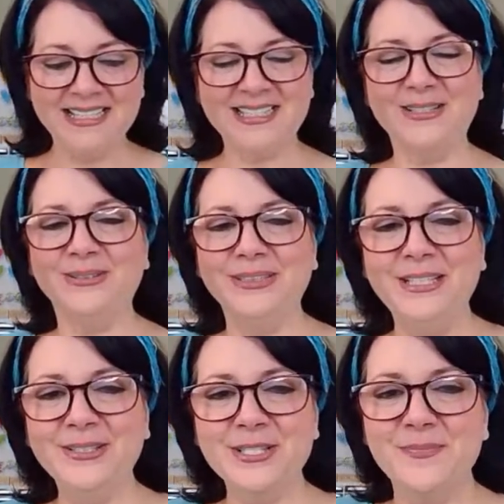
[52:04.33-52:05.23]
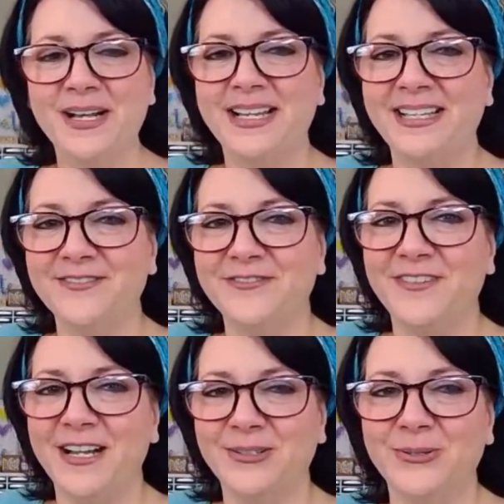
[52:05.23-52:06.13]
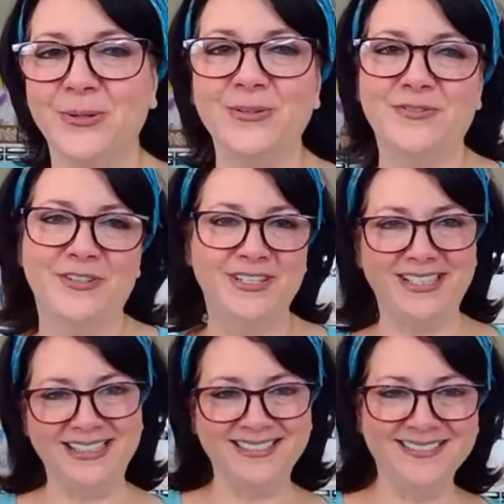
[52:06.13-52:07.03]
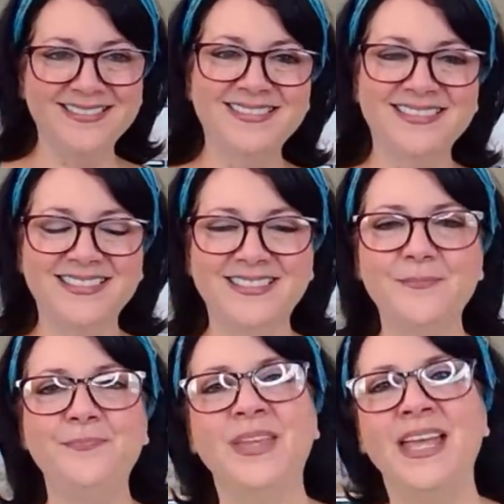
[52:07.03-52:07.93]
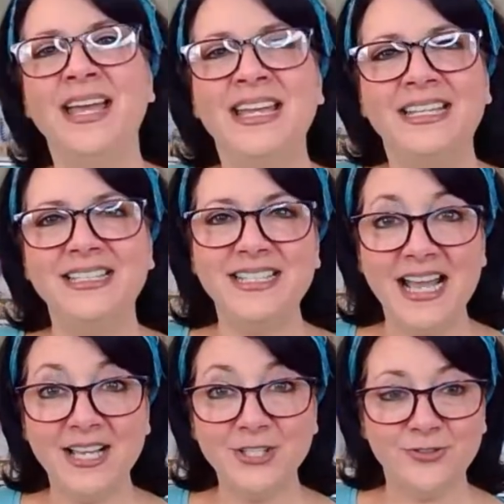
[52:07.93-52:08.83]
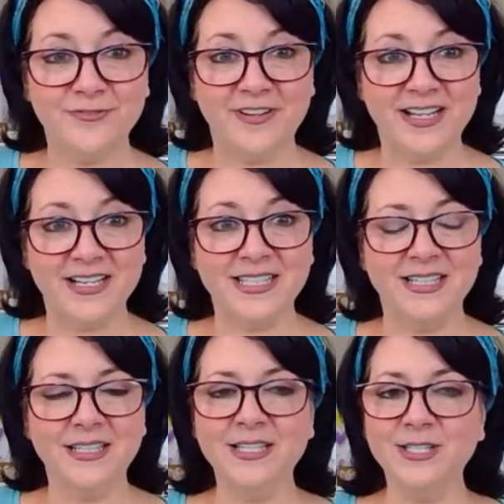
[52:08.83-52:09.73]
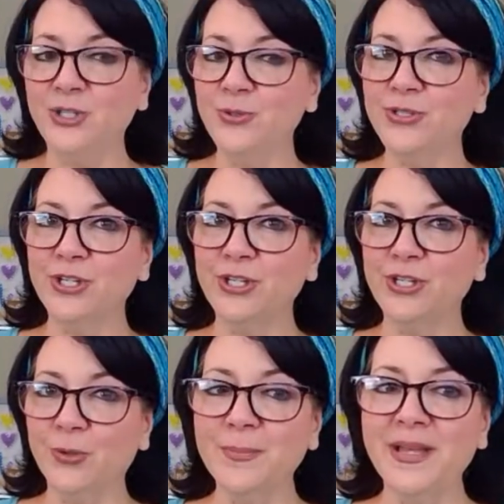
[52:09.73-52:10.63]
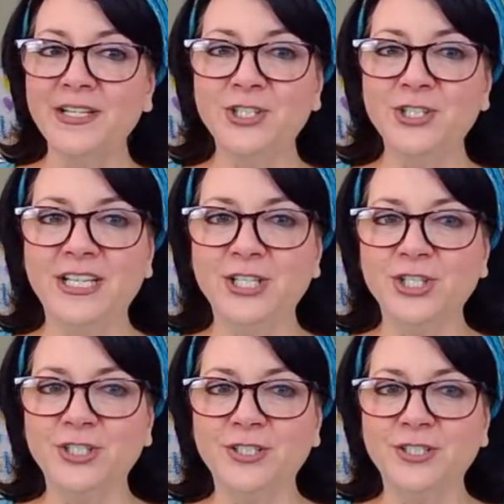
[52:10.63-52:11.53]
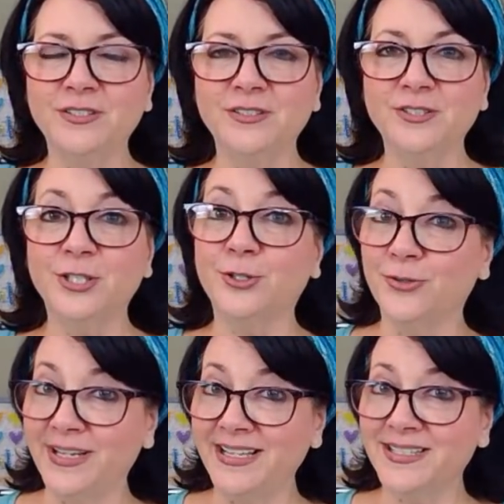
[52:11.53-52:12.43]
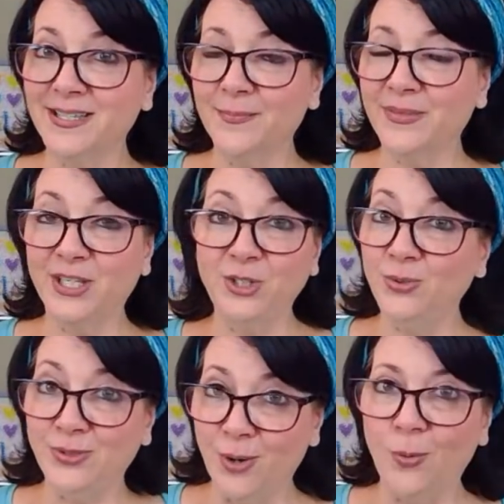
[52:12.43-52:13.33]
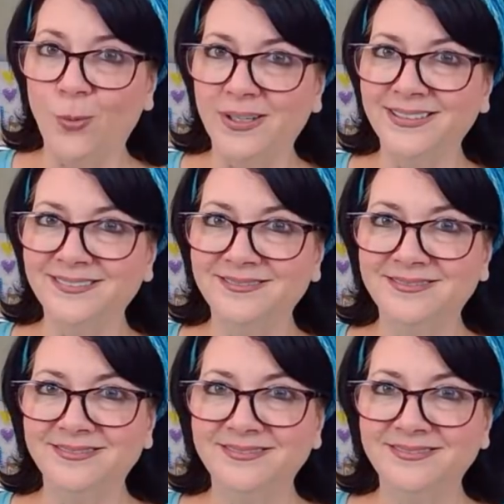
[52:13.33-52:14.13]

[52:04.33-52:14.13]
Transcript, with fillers: So here's my final quote for the night Catastrophizing is using your imagination to create something you don't want.